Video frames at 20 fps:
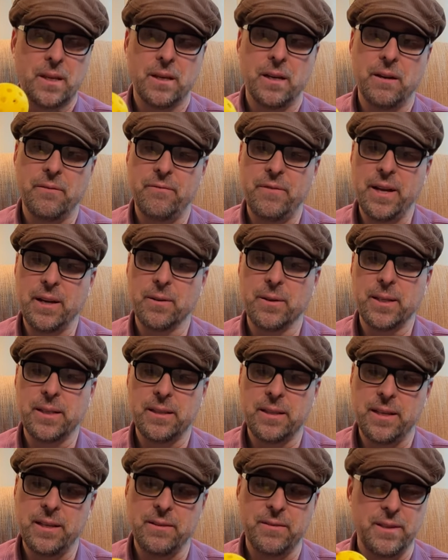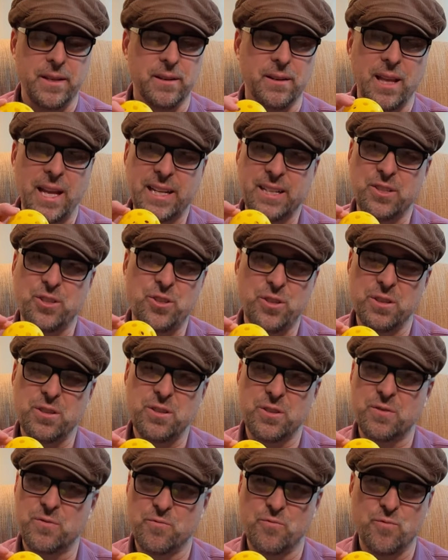they're like
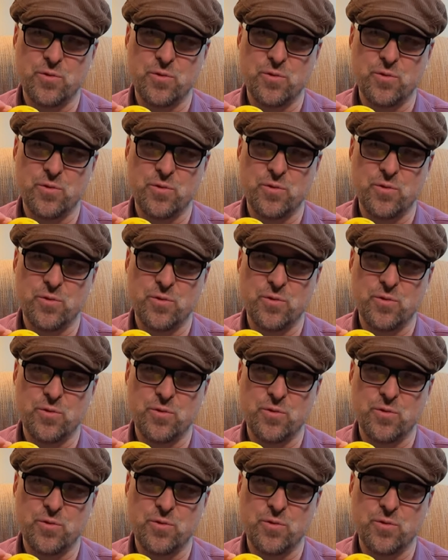just